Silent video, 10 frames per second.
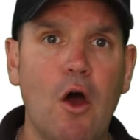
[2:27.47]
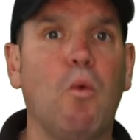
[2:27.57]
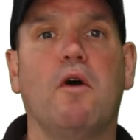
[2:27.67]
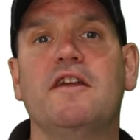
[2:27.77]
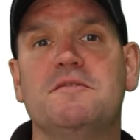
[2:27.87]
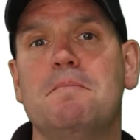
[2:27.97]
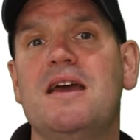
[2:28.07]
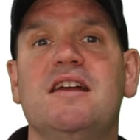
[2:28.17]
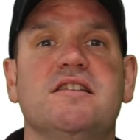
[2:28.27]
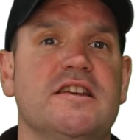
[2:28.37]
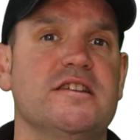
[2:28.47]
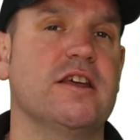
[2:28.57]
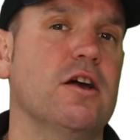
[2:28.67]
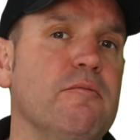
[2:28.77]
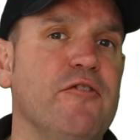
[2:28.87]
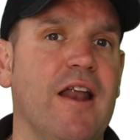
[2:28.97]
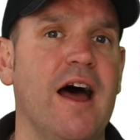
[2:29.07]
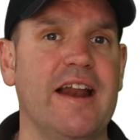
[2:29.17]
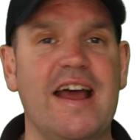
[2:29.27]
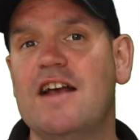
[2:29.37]
What this means is the comfort
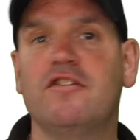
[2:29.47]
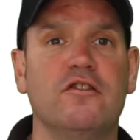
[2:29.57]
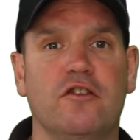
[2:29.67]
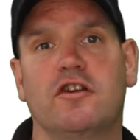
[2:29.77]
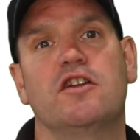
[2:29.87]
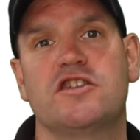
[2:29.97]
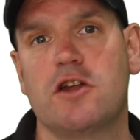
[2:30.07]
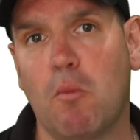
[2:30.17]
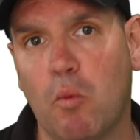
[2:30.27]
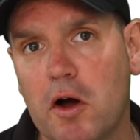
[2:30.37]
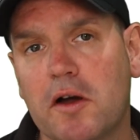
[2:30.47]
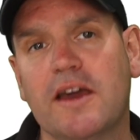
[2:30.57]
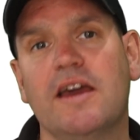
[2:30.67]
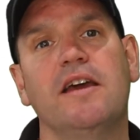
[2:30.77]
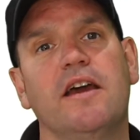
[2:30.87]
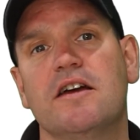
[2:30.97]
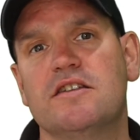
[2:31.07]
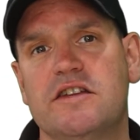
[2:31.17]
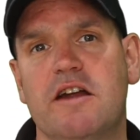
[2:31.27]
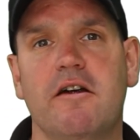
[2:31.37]
line isn't just going to stop working
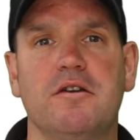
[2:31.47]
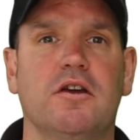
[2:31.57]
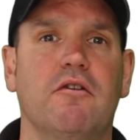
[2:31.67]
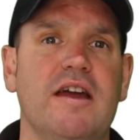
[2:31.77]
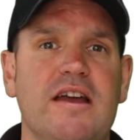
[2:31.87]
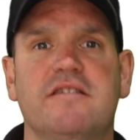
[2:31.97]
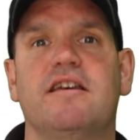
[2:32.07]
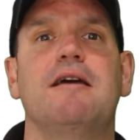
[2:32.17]
at zero degrees,